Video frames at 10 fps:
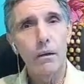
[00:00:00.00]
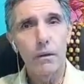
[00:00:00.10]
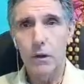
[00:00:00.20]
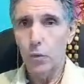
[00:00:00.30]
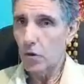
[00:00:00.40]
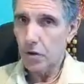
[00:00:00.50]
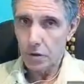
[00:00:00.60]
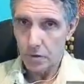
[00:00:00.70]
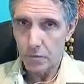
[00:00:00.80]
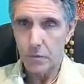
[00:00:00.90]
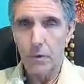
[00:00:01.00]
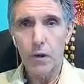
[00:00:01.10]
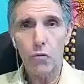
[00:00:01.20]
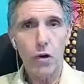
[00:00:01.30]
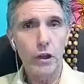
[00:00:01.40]
It was
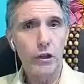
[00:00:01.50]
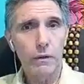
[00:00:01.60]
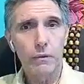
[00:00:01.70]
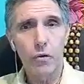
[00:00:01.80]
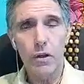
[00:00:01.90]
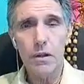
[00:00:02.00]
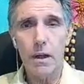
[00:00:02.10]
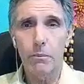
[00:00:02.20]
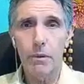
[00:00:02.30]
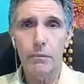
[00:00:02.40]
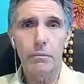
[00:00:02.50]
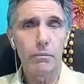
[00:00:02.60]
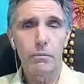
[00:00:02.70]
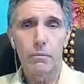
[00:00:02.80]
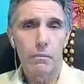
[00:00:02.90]
in Croatia, for example.
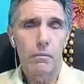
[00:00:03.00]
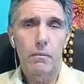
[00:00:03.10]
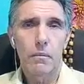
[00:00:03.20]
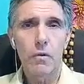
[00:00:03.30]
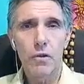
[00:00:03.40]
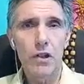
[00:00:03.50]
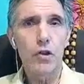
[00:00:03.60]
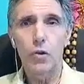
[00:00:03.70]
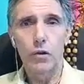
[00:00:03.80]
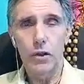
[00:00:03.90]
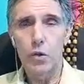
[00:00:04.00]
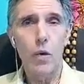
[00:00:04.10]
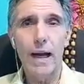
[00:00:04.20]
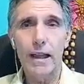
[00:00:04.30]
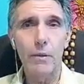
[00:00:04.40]
Sea salt is
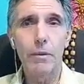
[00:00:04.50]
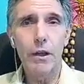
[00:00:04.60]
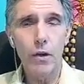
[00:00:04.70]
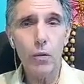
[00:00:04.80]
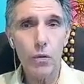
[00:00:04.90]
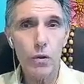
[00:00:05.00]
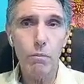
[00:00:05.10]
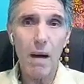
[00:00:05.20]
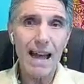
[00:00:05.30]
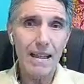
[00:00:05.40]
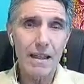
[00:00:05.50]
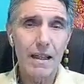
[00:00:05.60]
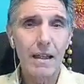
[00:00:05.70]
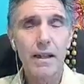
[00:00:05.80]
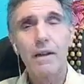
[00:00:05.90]
widely being used, but
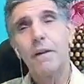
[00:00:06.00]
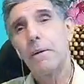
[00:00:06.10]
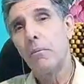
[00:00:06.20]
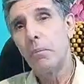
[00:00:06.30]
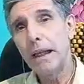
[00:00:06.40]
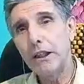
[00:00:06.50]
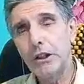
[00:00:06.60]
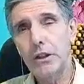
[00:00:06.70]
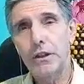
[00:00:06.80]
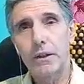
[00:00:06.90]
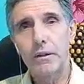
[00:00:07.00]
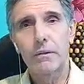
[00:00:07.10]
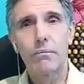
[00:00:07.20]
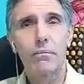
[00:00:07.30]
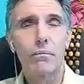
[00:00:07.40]
bleached,
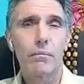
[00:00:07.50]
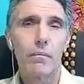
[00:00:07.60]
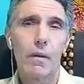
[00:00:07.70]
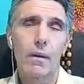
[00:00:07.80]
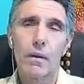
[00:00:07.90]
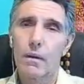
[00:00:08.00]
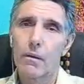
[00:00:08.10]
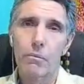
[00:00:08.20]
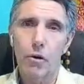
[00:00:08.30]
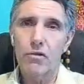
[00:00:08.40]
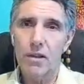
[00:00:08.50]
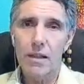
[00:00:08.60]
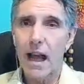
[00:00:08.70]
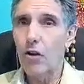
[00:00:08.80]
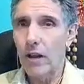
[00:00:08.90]

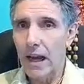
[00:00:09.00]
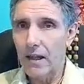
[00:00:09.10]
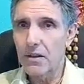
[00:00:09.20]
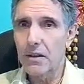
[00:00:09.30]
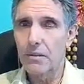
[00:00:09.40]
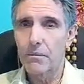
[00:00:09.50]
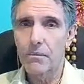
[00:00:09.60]
processed, iodized.